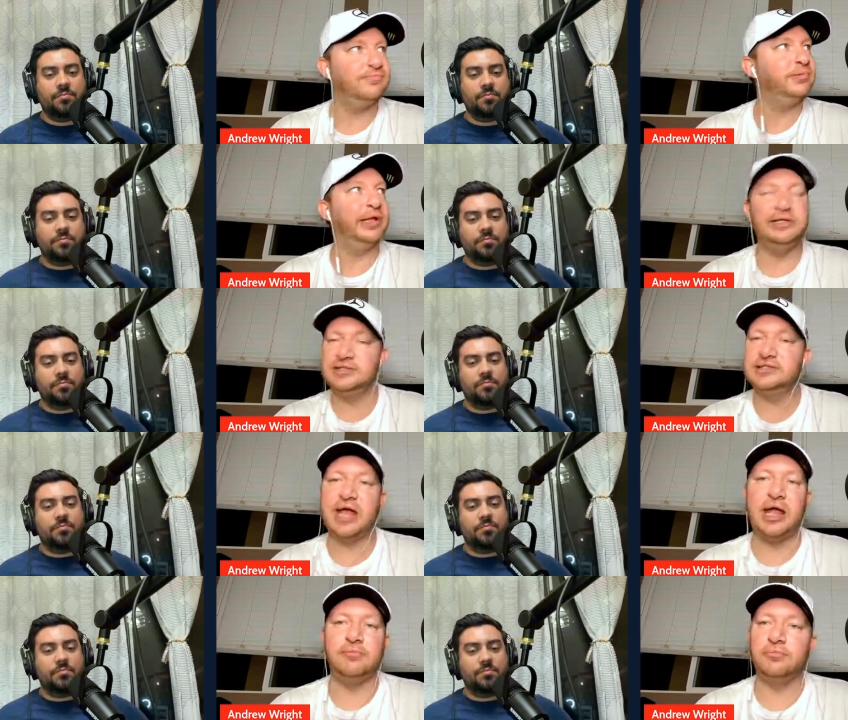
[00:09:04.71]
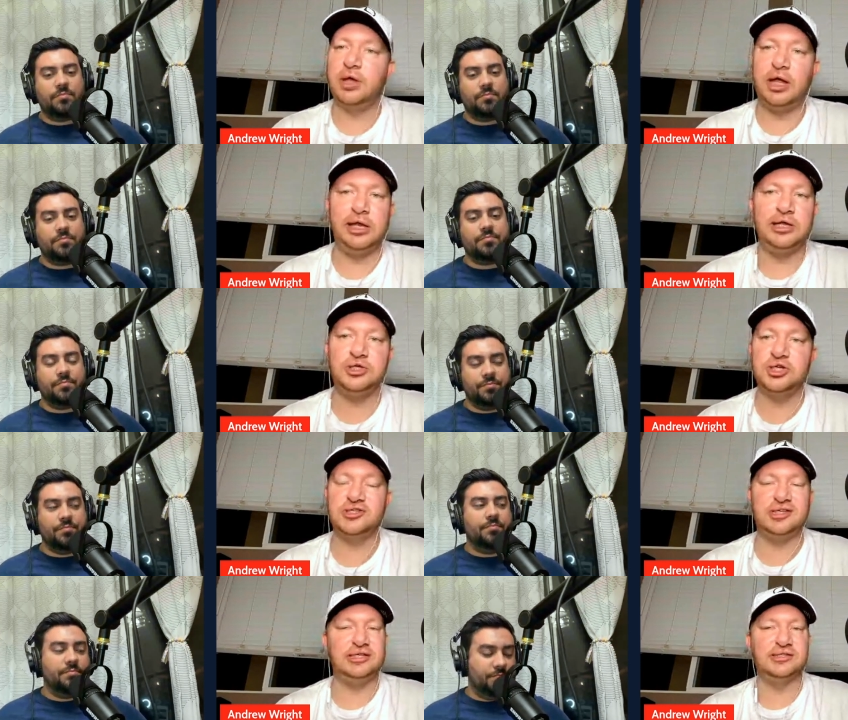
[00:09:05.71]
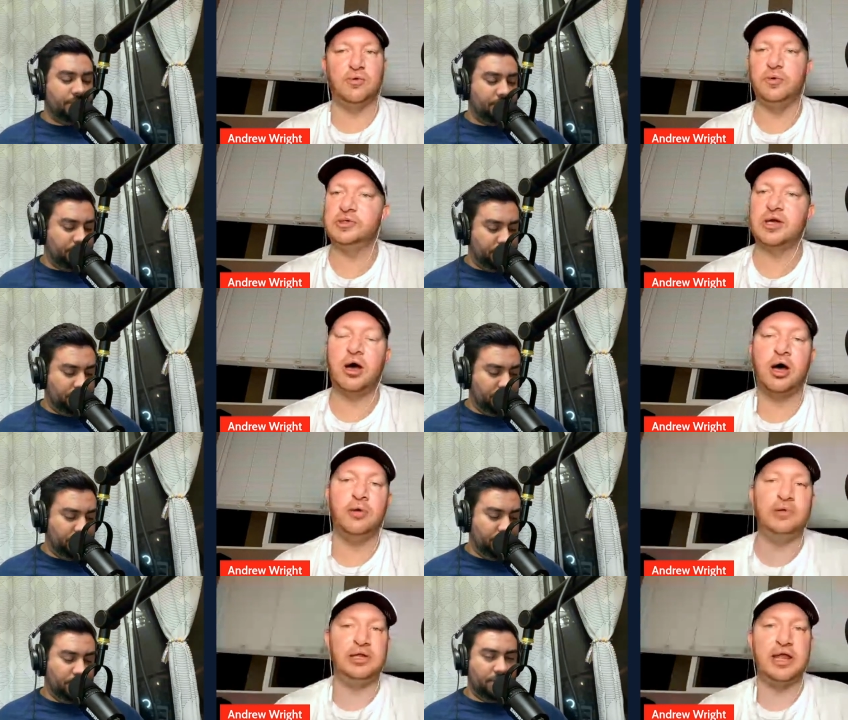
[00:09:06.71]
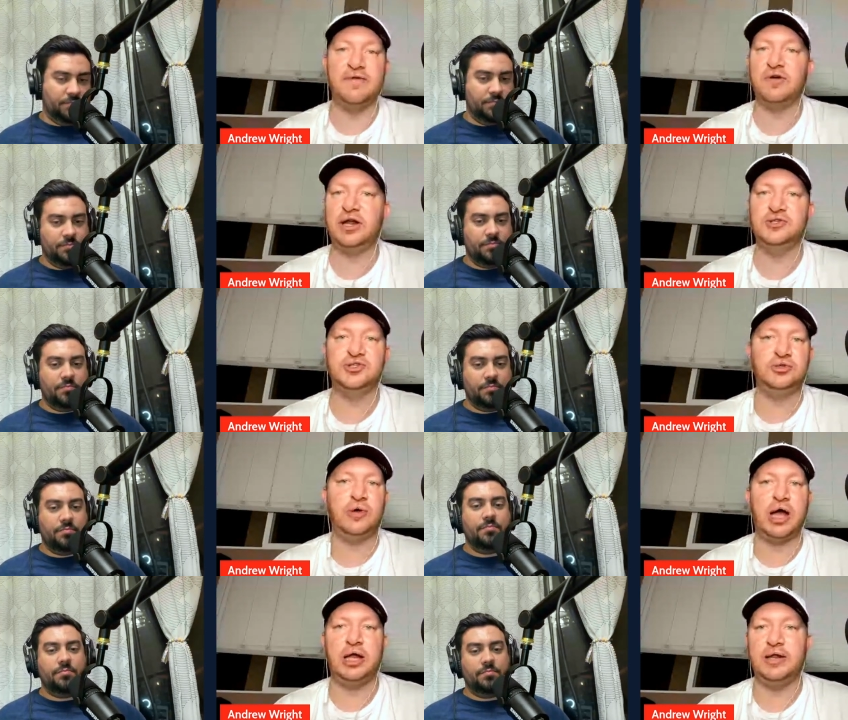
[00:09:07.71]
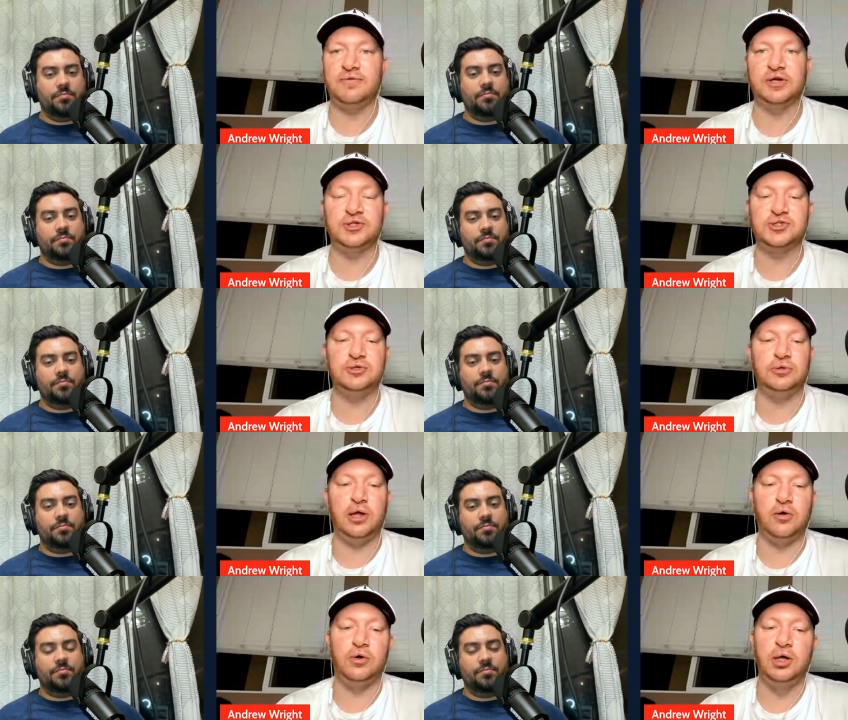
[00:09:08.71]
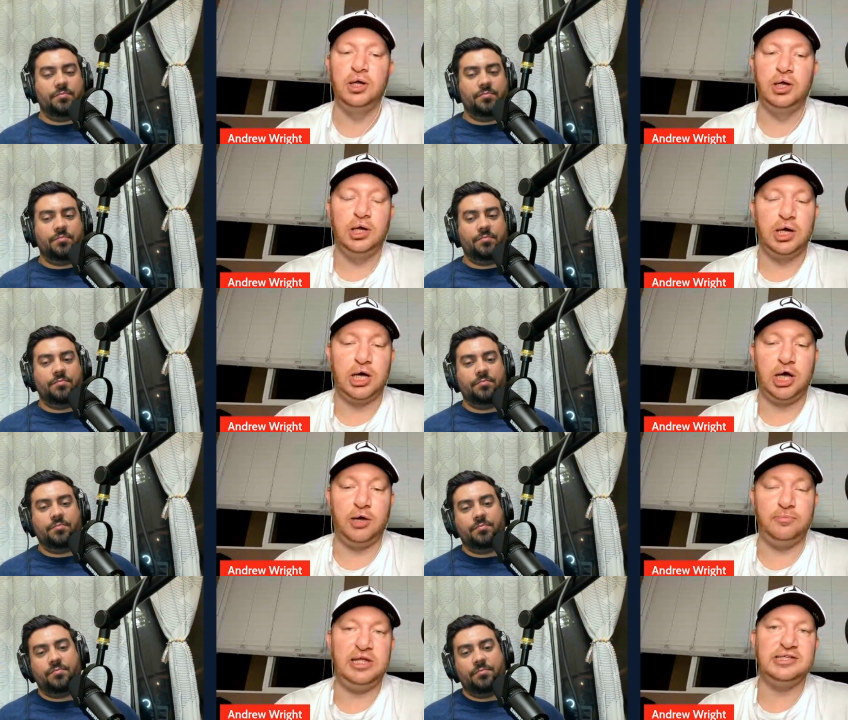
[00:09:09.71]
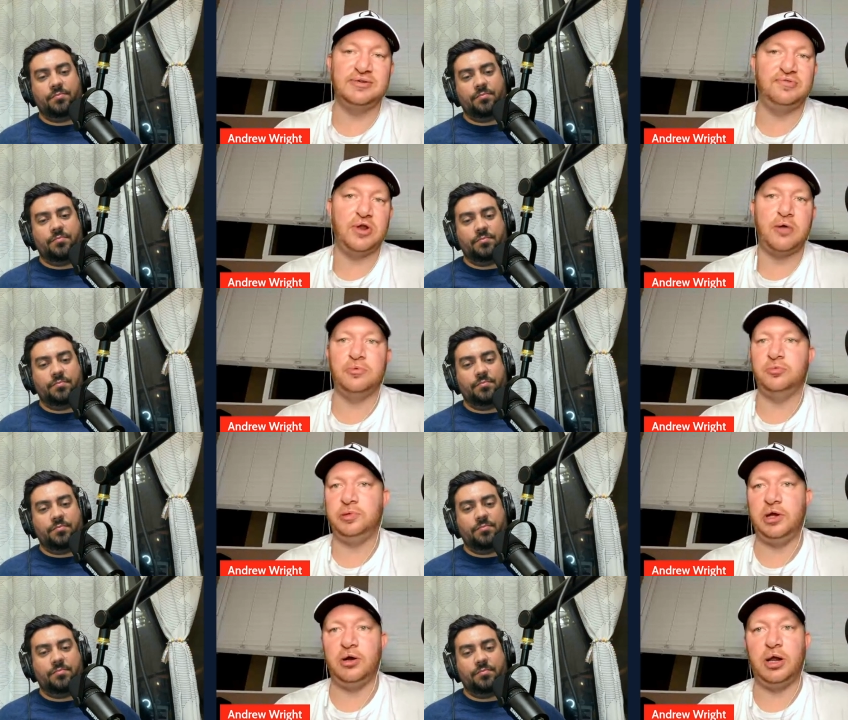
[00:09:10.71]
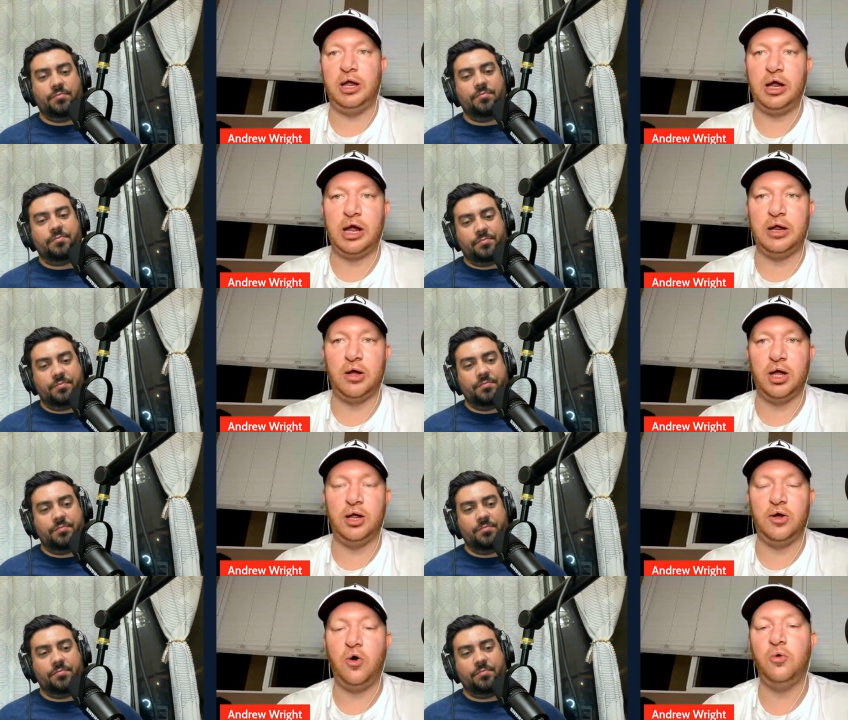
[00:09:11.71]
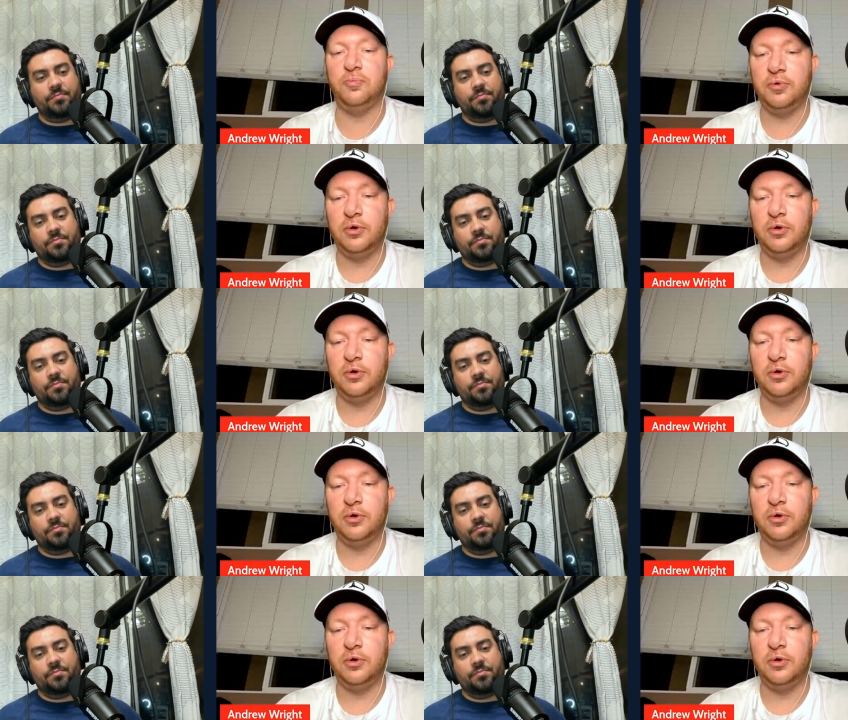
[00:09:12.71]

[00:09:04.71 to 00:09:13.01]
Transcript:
Speaker 1: plays his game and he mm-hmm. just he's always calm. He never gets too high, never gets too low. Um, he's a phenomenal player, and I I, I hope